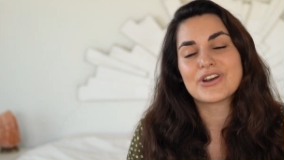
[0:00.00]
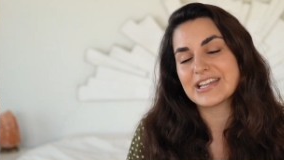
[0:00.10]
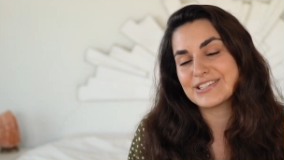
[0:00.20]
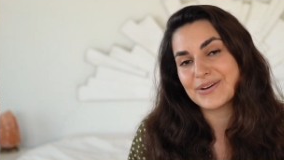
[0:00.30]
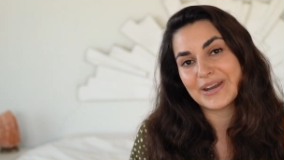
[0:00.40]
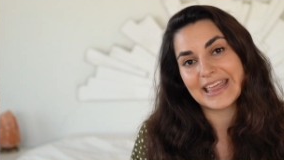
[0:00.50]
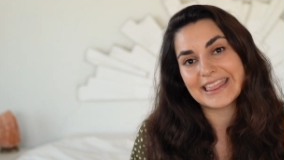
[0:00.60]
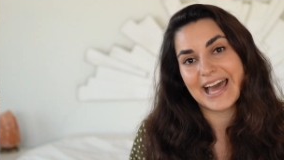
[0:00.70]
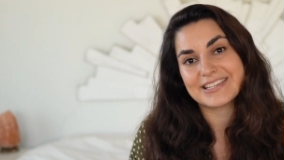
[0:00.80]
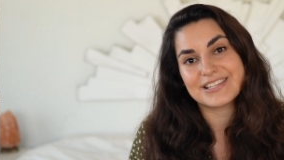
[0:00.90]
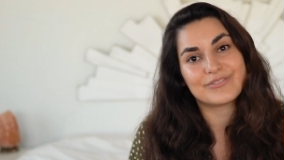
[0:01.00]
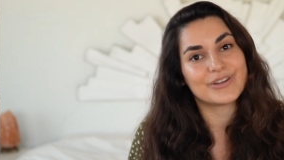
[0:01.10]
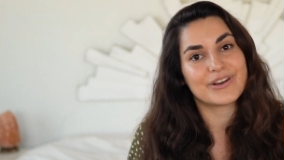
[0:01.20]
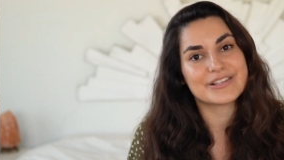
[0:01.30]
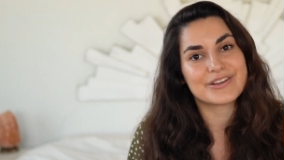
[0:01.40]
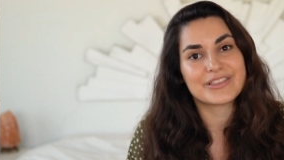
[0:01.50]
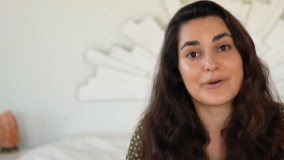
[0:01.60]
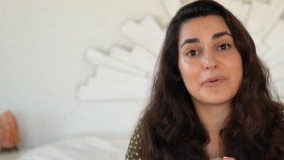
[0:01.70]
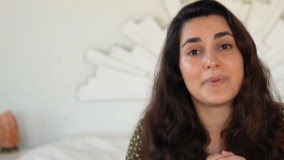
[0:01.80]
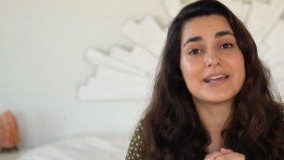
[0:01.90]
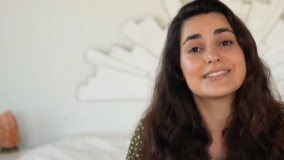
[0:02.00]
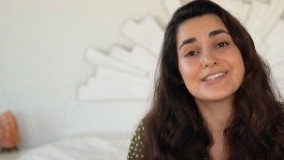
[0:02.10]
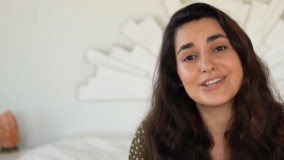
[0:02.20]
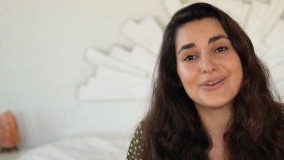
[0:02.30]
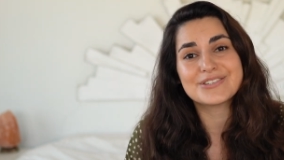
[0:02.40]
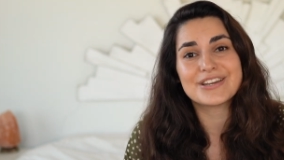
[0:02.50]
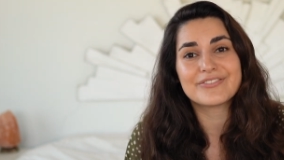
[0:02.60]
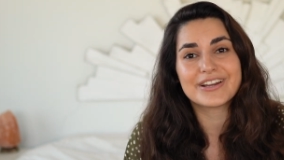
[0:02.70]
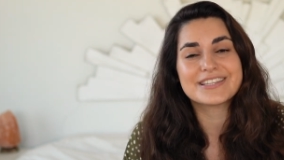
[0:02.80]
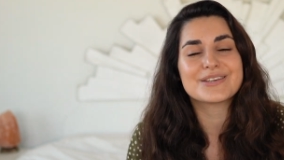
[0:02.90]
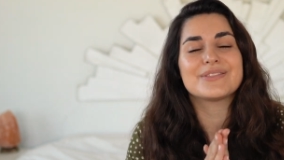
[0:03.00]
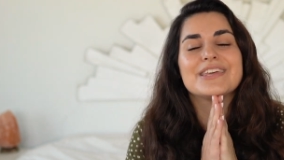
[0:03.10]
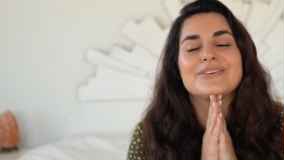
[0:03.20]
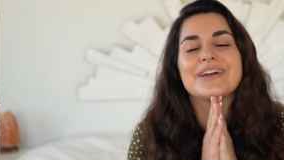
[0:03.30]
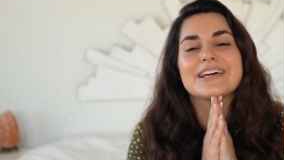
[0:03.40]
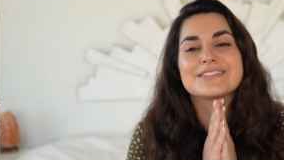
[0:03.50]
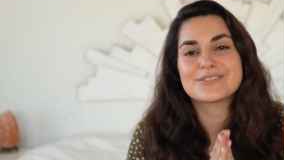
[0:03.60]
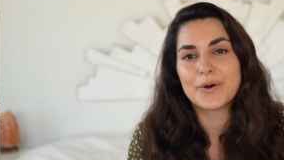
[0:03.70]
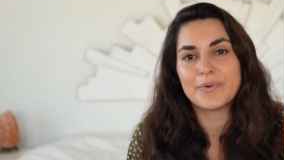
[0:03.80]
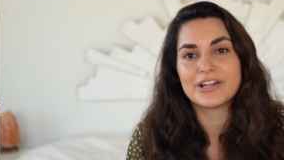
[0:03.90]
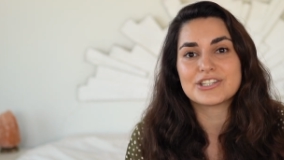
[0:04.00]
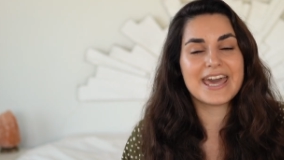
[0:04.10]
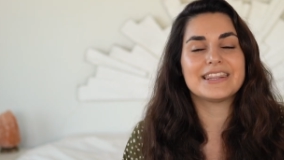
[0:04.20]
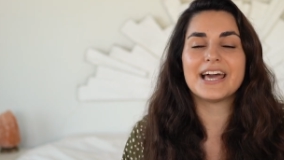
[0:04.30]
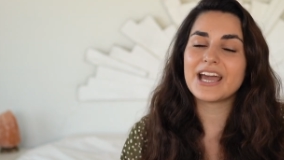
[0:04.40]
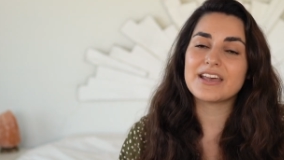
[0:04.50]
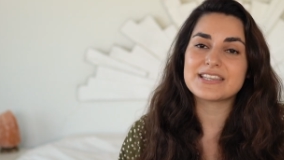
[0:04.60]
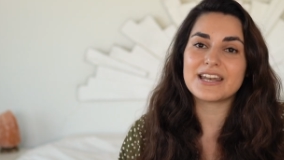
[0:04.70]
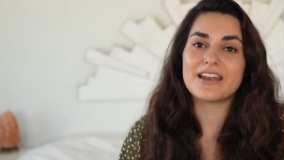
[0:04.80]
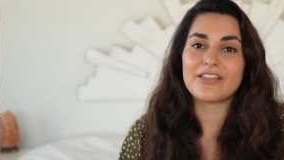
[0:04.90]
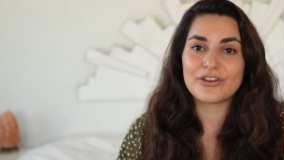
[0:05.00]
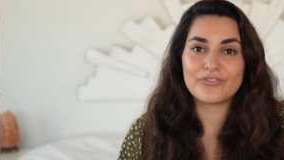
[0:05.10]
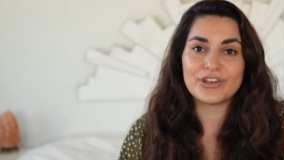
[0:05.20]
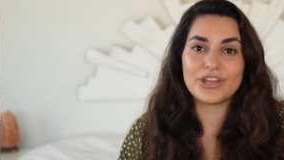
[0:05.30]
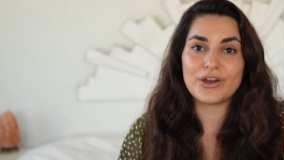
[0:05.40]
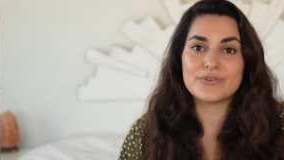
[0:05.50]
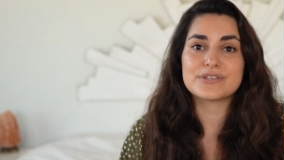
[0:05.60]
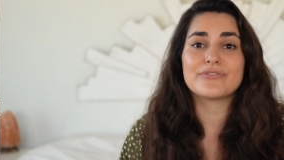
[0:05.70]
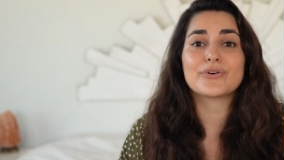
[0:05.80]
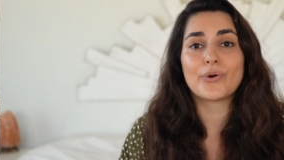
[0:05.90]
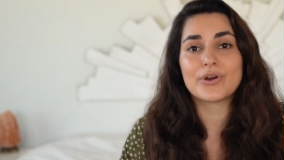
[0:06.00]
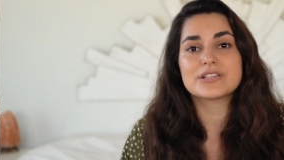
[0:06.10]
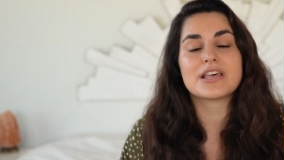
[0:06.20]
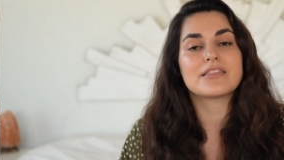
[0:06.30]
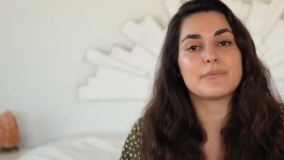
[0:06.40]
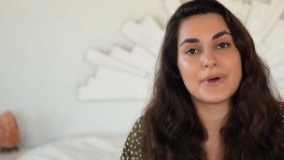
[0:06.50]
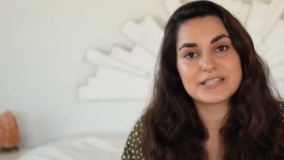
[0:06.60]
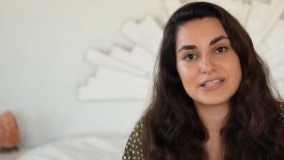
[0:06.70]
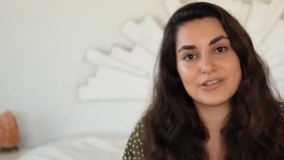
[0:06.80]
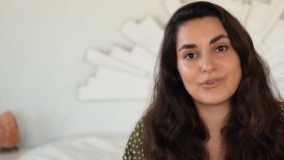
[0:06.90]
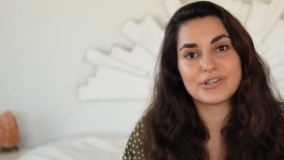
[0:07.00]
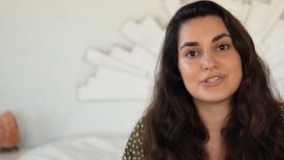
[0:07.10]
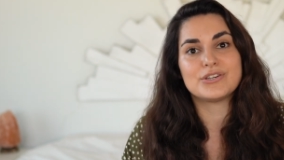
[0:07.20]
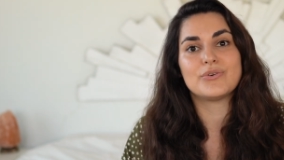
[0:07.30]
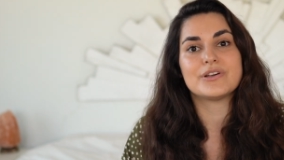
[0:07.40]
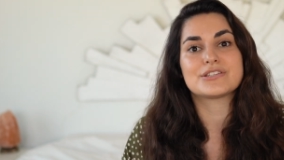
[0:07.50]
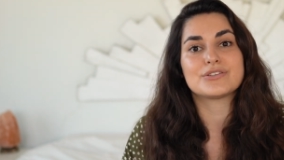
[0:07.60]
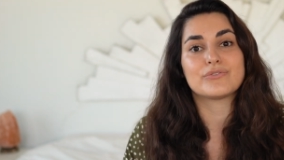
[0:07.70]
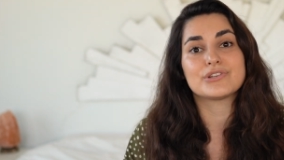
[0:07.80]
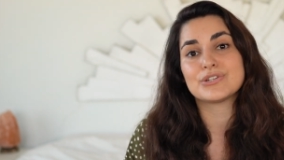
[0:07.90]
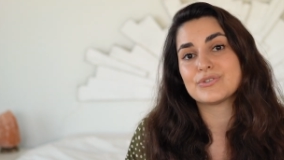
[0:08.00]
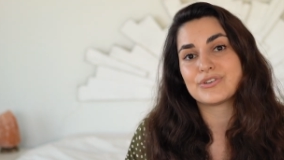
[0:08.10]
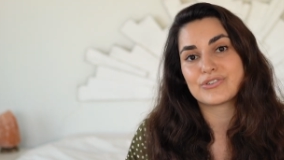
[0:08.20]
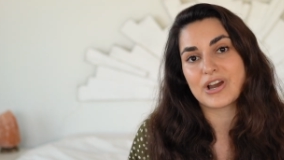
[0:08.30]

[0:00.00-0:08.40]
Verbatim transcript: try to donate that to the fundraiser, that would make such a huge difference. So thank you guys so much. And like I said in other videos, of course, the best thing you can do is to reduce your